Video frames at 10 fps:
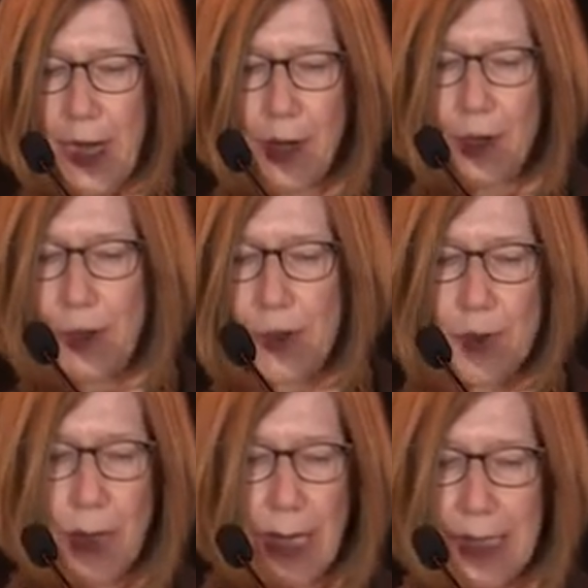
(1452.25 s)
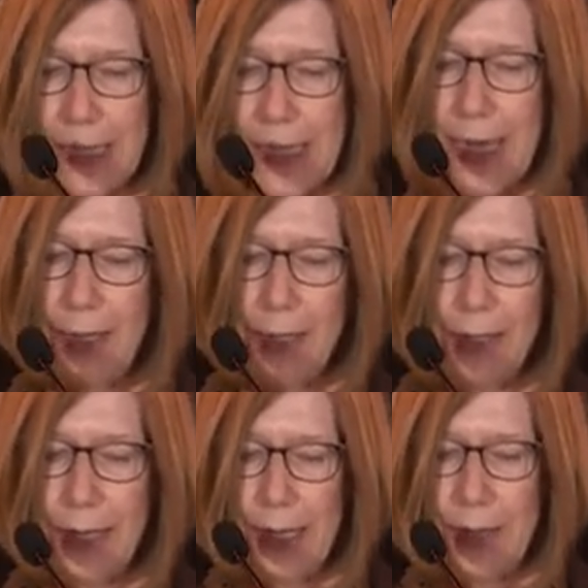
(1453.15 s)
arrows raining down
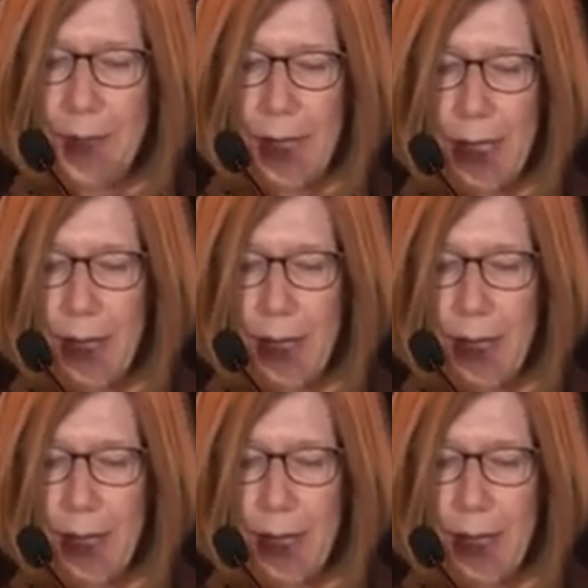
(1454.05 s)
on them,